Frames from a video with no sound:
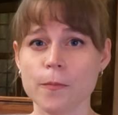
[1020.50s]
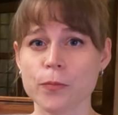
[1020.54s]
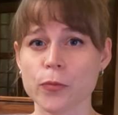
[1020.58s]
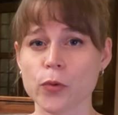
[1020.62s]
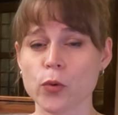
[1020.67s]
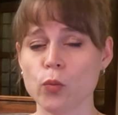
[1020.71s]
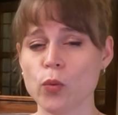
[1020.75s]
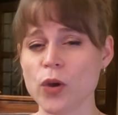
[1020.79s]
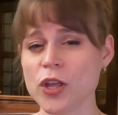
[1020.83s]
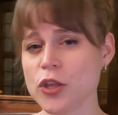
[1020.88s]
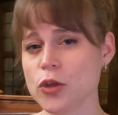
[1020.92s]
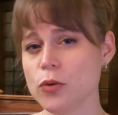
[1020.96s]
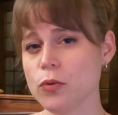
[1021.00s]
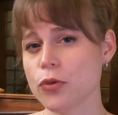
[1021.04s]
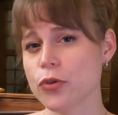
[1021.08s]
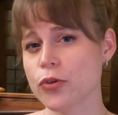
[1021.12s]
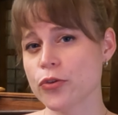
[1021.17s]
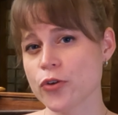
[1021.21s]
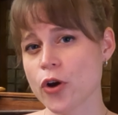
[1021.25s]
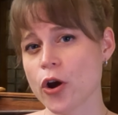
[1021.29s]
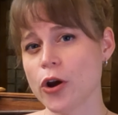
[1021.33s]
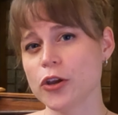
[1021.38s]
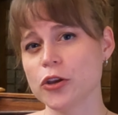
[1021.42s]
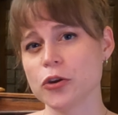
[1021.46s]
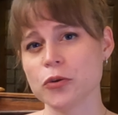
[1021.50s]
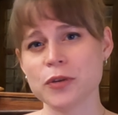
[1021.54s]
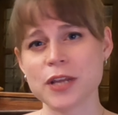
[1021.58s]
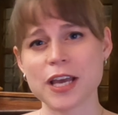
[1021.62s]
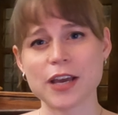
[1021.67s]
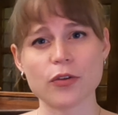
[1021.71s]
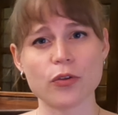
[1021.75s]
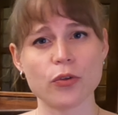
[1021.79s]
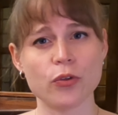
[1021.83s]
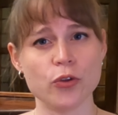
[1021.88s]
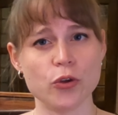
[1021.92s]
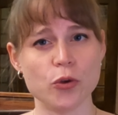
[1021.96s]
When you start your
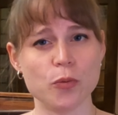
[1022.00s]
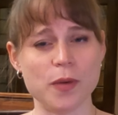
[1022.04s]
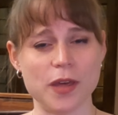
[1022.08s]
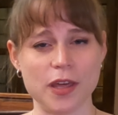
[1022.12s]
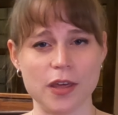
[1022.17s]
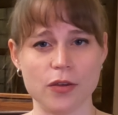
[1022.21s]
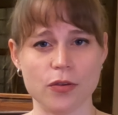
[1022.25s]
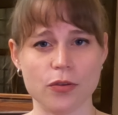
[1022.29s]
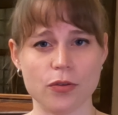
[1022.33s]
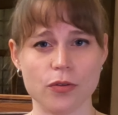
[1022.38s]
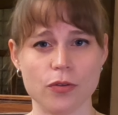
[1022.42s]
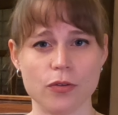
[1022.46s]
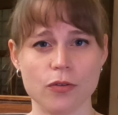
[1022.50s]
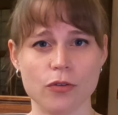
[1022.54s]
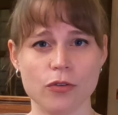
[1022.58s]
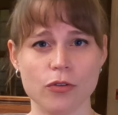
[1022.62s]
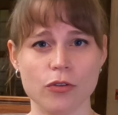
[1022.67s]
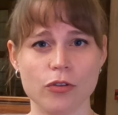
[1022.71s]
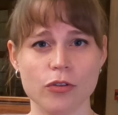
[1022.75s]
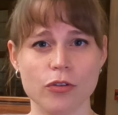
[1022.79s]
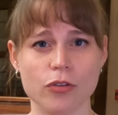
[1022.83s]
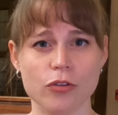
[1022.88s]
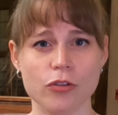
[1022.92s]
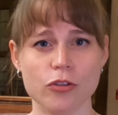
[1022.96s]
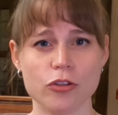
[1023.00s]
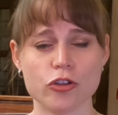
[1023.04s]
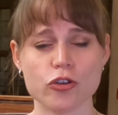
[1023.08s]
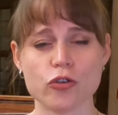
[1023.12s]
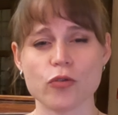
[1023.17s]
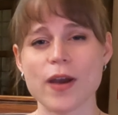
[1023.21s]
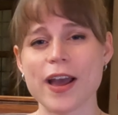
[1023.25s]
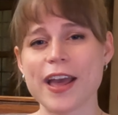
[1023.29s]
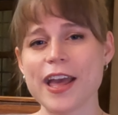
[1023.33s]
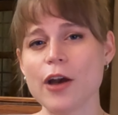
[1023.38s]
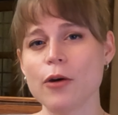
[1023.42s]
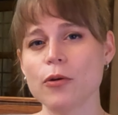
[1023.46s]
next new piece,
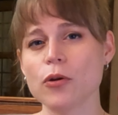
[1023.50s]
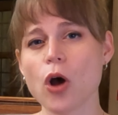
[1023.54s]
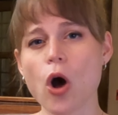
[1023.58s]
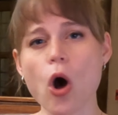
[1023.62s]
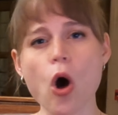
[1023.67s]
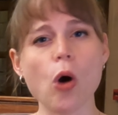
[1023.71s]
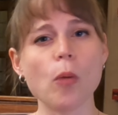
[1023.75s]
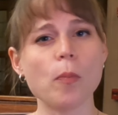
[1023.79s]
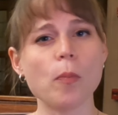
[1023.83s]
try out all